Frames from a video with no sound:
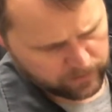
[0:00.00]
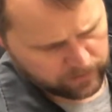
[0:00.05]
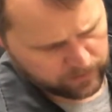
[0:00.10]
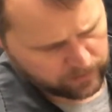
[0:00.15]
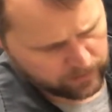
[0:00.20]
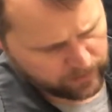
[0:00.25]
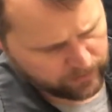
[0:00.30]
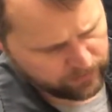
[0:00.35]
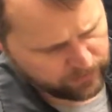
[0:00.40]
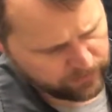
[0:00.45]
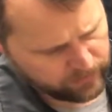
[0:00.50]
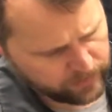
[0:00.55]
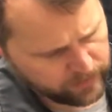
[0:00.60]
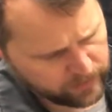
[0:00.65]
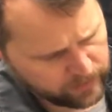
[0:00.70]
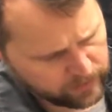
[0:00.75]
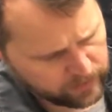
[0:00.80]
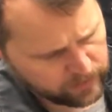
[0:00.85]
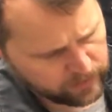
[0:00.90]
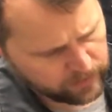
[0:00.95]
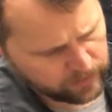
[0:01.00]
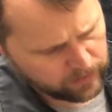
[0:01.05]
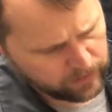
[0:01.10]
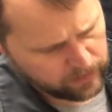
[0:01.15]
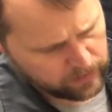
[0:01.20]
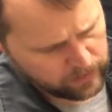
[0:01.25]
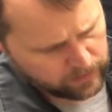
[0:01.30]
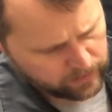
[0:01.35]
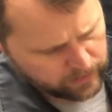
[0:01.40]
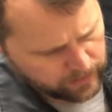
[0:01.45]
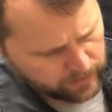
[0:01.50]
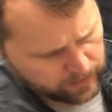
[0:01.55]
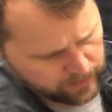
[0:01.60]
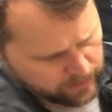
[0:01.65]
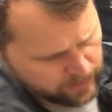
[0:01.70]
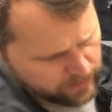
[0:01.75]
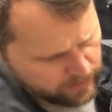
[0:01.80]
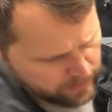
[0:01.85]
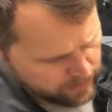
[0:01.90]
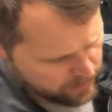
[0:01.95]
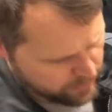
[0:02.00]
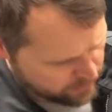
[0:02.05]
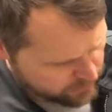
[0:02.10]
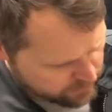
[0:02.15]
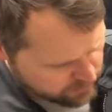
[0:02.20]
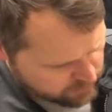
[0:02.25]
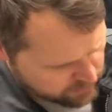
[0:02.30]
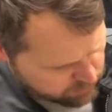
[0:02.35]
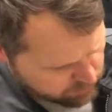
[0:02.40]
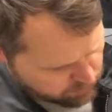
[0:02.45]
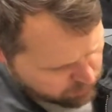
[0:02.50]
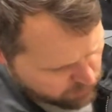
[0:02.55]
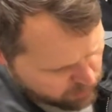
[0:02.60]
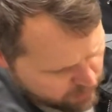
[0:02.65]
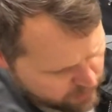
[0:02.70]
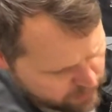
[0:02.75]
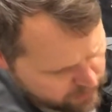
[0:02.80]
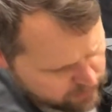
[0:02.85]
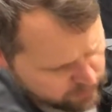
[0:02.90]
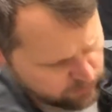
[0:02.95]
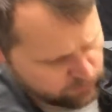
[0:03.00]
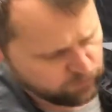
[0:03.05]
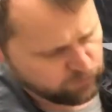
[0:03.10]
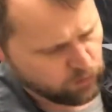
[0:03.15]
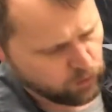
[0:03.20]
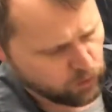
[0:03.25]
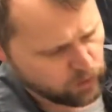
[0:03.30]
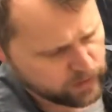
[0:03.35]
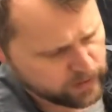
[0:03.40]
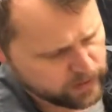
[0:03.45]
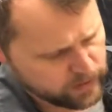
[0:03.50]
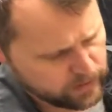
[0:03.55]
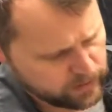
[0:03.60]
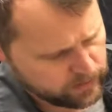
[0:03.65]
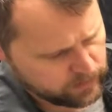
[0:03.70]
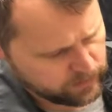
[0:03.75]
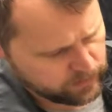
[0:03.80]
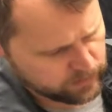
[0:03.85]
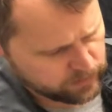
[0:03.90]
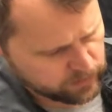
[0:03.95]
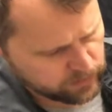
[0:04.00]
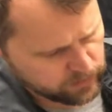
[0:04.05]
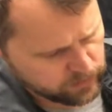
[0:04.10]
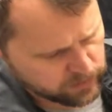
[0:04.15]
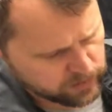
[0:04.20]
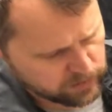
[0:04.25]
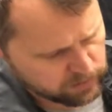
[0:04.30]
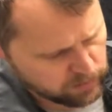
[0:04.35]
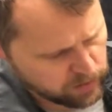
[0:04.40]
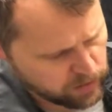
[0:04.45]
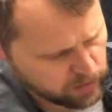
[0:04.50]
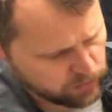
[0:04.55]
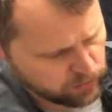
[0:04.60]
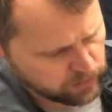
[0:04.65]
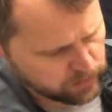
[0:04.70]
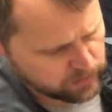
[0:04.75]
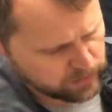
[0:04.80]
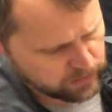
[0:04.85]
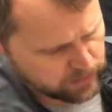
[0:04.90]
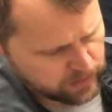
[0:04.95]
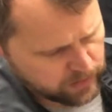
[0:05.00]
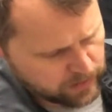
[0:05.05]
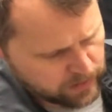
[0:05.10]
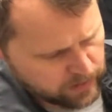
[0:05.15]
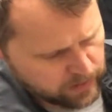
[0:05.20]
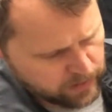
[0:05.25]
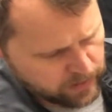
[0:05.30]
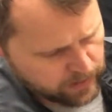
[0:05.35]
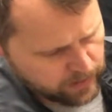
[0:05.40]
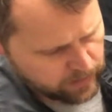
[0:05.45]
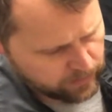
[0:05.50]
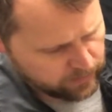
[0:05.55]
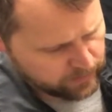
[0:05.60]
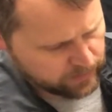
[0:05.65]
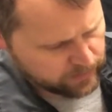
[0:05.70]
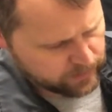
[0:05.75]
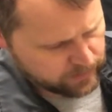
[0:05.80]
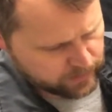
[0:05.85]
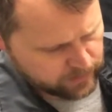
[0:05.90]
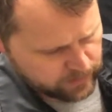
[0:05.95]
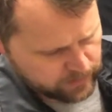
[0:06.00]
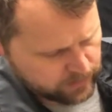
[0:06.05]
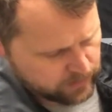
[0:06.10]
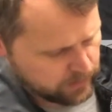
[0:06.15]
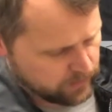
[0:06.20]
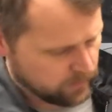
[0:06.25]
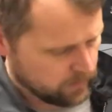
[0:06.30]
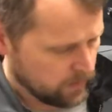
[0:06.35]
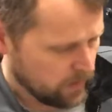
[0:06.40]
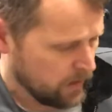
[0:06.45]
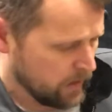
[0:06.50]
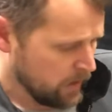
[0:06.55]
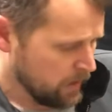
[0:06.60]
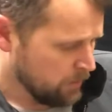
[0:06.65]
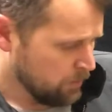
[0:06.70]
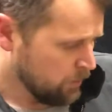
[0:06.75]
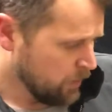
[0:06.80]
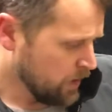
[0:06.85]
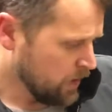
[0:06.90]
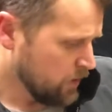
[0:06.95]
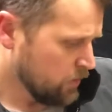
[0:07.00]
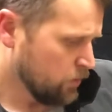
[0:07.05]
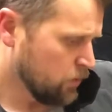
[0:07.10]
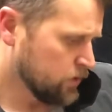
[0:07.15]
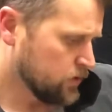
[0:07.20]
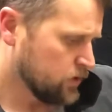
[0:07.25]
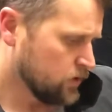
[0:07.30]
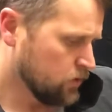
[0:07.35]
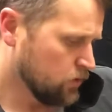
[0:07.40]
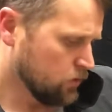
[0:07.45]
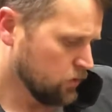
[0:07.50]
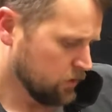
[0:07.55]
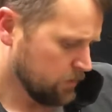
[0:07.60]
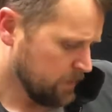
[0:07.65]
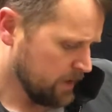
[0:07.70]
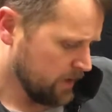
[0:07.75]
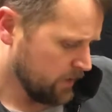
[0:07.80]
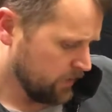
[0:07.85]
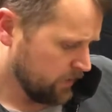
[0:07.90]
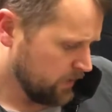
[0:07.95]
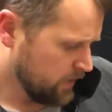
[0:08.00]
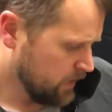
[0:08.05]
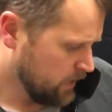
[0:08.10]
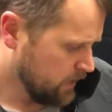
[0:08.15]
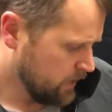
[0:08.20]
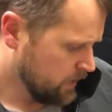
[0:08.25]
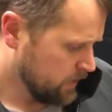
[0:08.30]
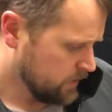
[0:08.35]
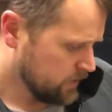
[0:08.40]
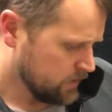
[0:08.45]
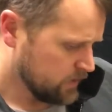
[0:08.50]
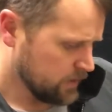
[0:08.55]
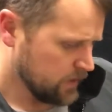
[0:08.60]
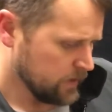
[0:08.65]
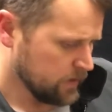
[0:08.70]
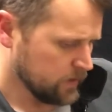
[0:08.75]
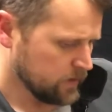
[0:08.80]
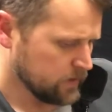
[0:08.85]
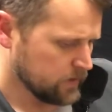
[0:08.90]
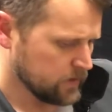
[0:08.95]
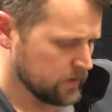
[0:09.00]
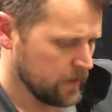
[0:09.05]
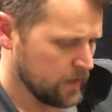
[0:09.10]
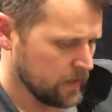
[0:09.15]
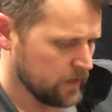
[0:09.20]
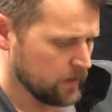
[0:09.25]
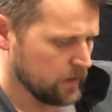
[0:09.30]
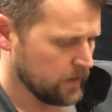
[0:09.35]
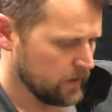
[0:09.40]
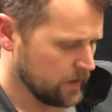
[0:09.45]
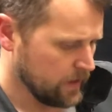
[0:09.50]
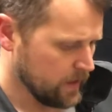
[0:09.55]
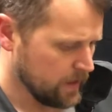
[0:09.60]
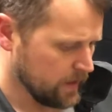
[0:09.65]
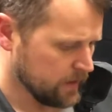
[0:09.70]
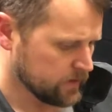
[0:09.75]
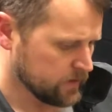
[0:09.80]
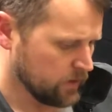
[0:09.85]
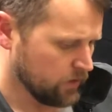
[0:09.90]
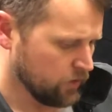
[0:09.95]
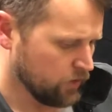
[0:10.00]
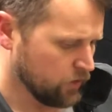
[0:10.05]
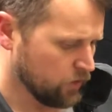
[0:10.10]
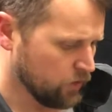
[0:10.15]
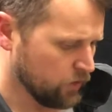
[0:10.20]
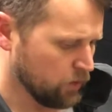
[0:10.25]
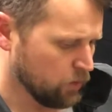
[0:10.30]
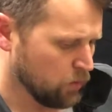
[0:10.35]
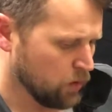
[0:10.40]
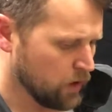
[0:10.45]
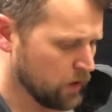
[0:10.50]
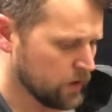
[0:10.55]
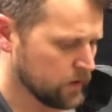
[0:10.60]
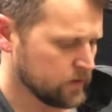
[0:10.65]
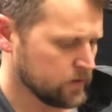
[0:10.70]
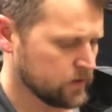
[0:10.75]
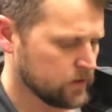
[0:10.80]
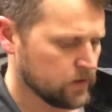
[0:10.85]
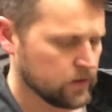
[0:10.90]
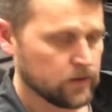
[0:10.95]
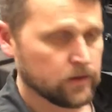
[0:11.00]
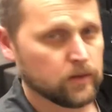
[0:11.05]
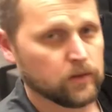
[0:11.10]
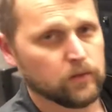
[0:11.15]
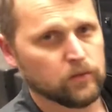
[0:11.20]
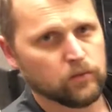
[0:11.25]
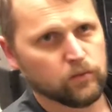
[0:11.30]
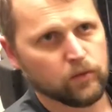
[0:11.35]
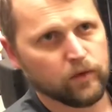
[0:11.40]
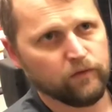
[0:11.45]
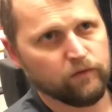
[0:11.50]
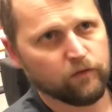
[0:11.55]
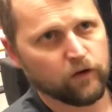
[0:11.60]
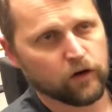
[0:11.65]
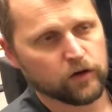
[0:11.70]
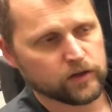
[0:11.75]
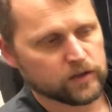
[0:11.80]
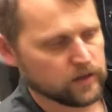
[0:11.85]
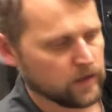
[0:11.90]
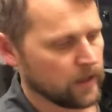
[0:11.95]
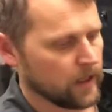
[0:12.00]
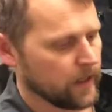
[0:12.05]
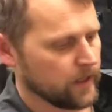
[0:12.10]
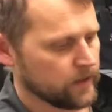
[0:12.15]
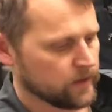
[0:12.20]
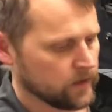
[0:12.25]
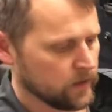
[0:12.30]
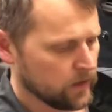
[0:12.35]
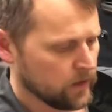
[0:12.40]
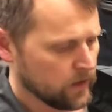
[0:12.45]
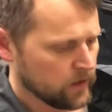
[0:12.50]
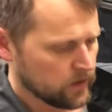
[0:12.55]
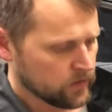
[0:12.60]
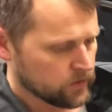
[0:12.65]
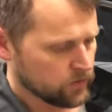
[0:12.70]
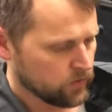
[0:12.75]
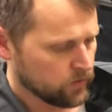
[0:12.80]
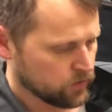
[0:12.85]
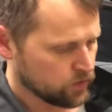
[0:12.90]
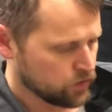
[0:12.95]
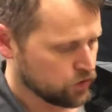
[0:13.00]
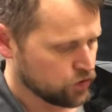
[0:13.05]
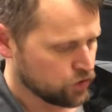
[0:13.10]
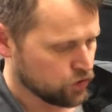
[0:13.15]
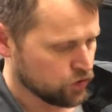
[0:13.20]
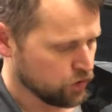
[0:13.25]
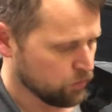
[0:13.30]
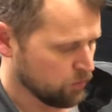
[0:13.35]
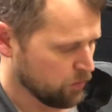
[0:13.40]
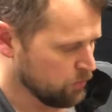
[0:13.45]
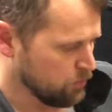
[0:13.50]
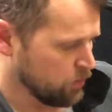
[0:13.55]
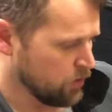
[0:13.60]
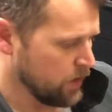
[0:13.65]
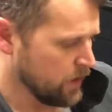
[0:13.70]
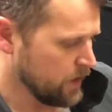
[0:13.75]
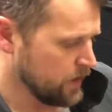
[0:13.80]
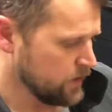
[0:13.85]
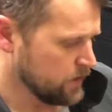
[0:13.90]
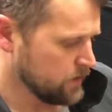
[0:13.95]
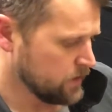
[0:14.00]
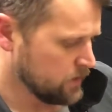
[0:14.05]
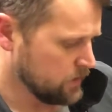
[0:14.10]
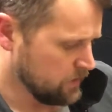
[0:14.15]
I think, yeah, X-Bright 4D. These are the smoked LED. But what's cool about these is that it has a 30-watt reverse light. So they're super bright